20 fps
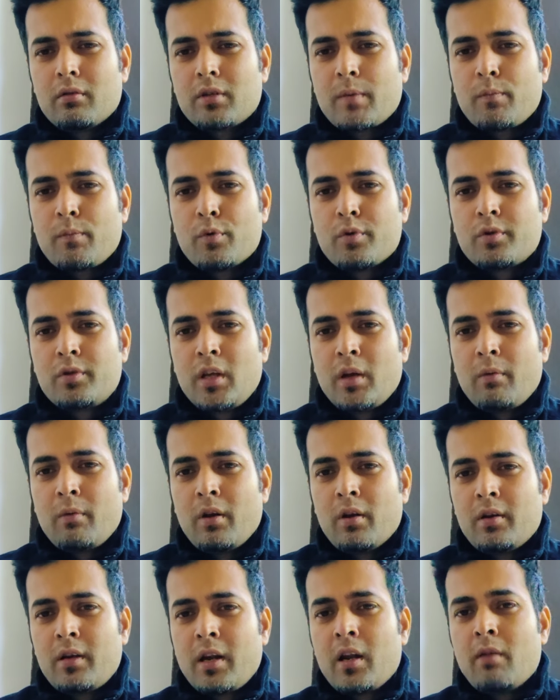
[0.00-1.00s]
suppose they
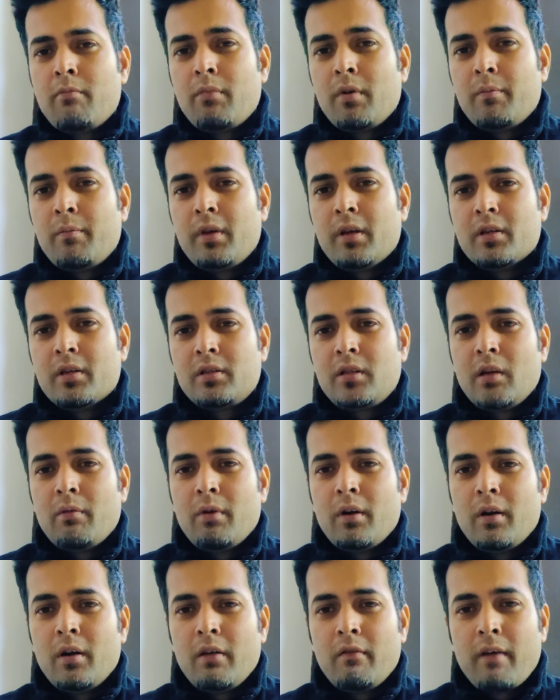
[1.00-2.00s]
will 10 mbps,
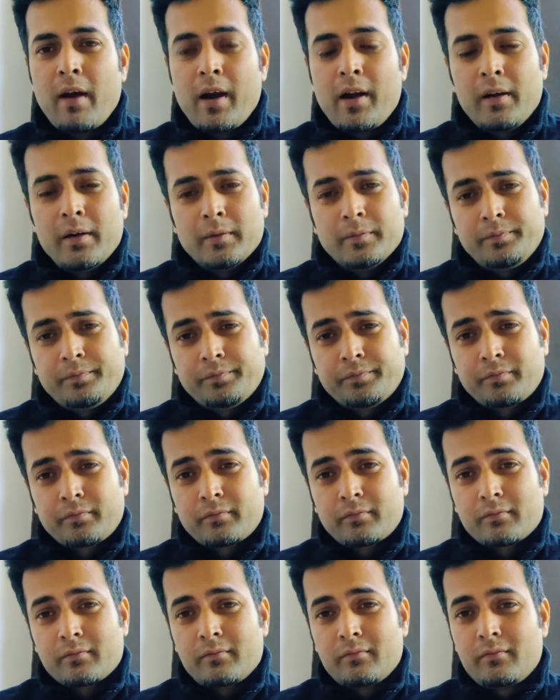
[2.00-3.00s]
they will divide
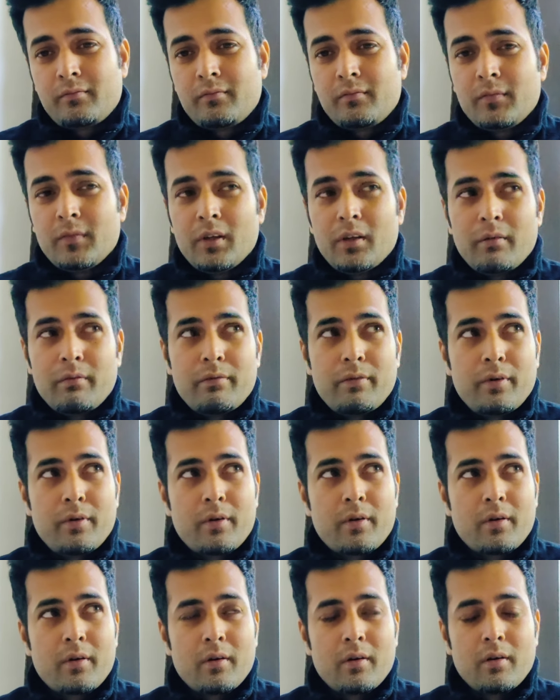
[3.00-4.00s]

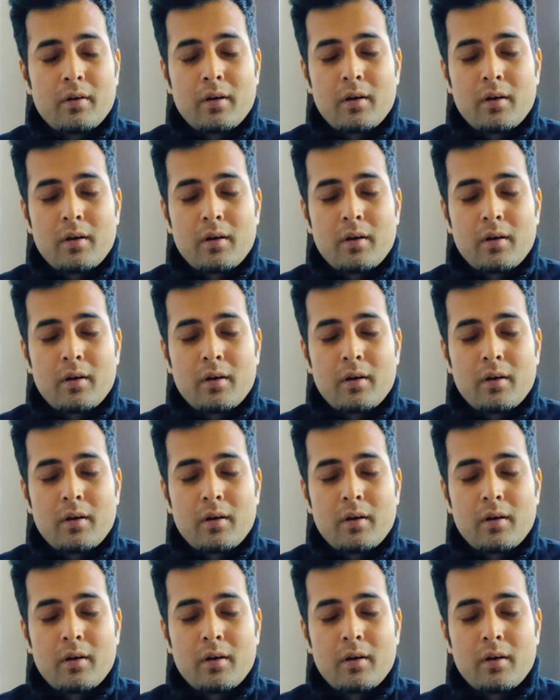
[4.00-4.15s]
for